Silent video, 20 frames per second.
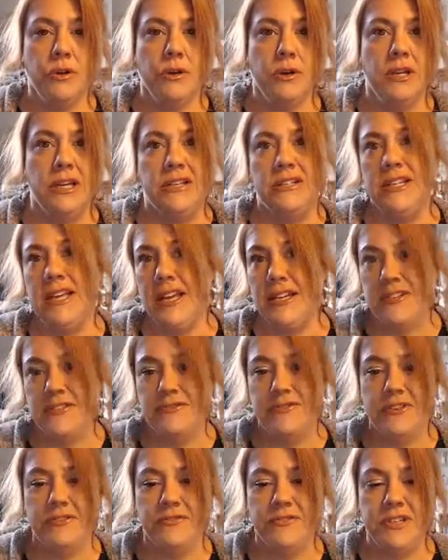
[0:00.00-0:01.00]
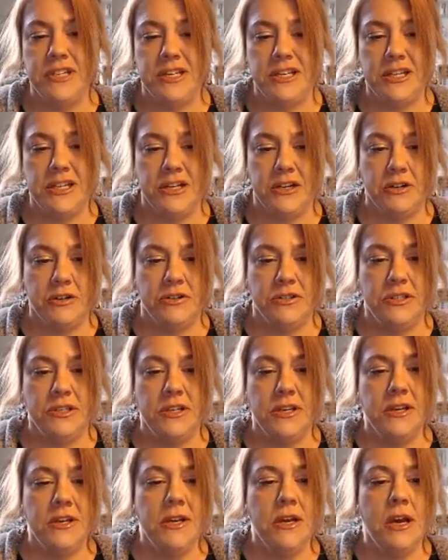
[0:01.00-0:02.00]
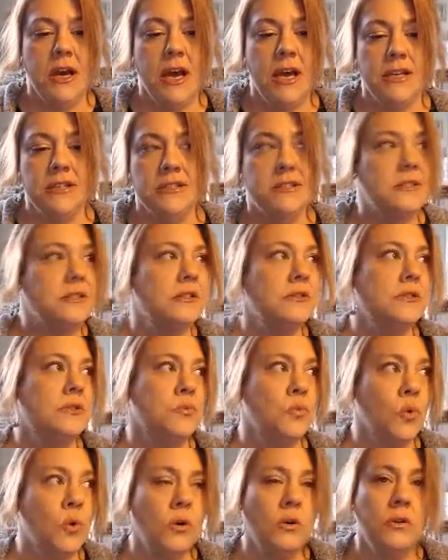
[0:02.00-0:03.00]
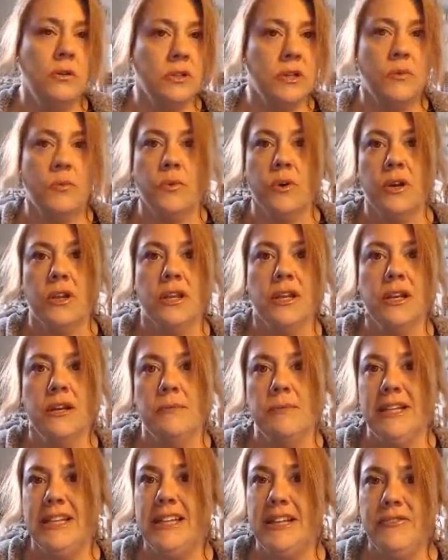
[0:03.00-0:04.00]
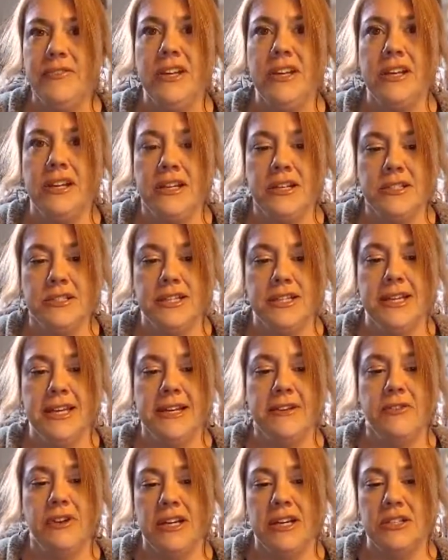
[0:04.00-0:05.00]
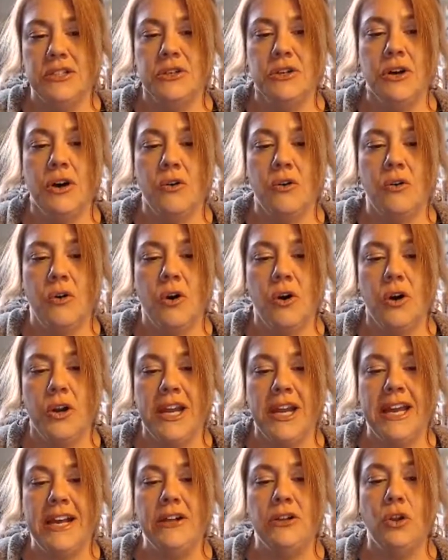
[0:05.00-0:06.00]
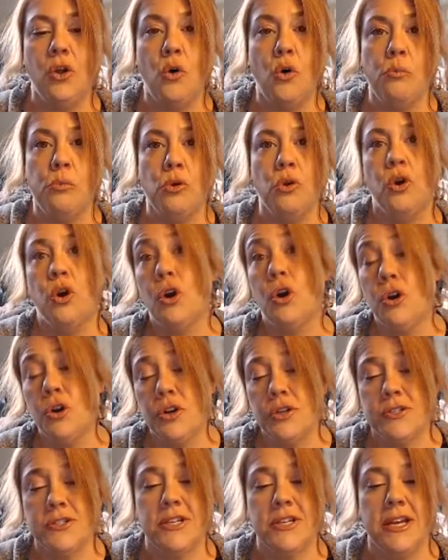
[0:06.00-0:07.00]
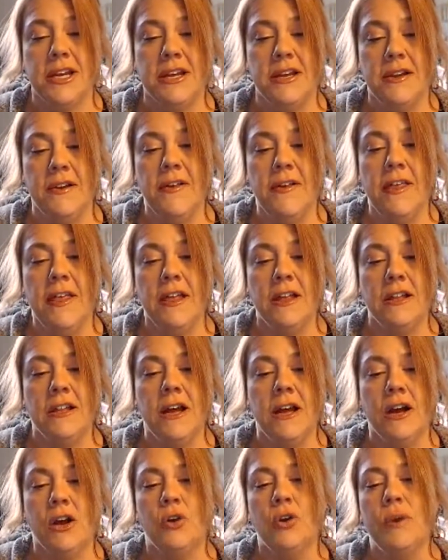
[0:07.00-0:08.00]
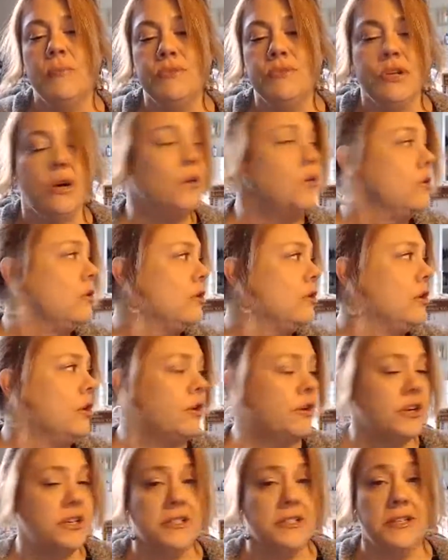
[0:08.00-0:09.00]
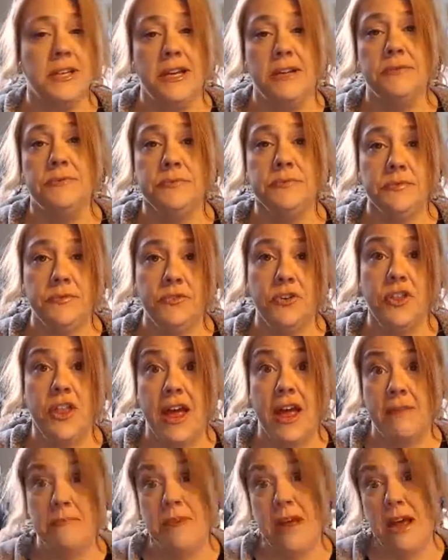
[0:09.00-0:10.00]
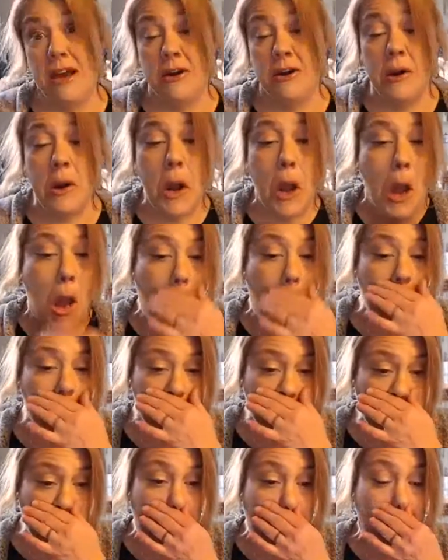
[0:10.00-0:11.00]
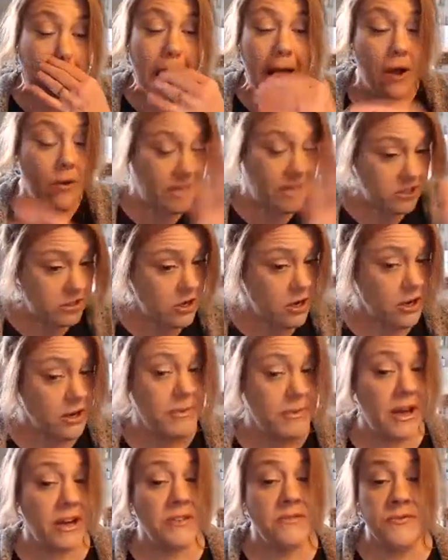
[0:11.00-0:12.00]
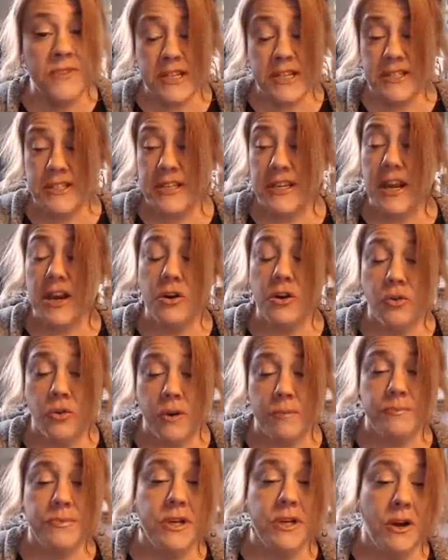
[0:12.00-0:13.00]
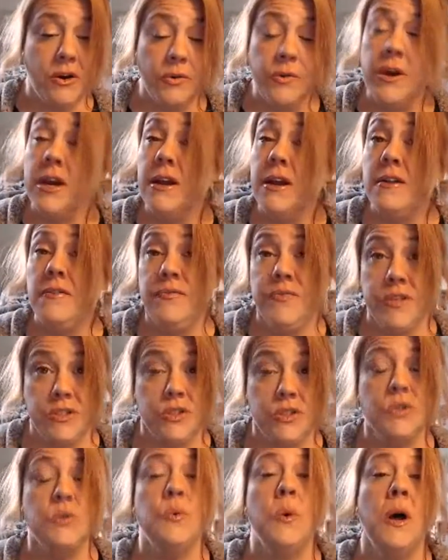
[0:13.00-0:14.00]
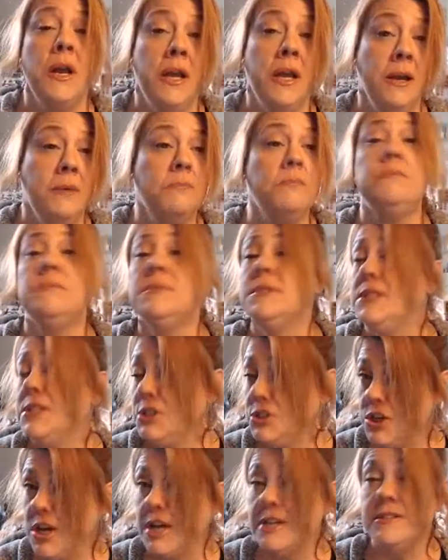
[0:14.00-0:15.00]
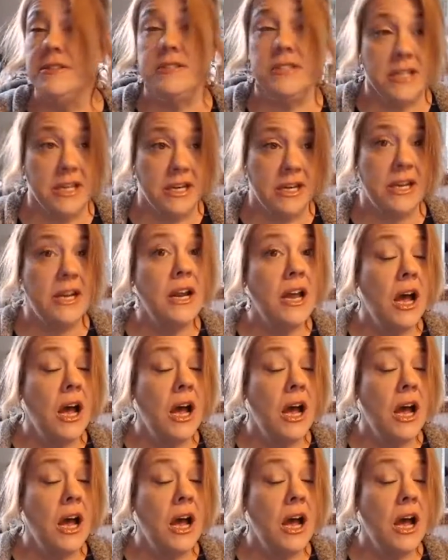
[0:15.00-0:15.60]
in 10 to 15 years, as this world that we're going to be living in is getting ready to go on a global currency, cryptocurrency for that matter. So you know how I talk about investing in crypto. This is why I'm suggesting it.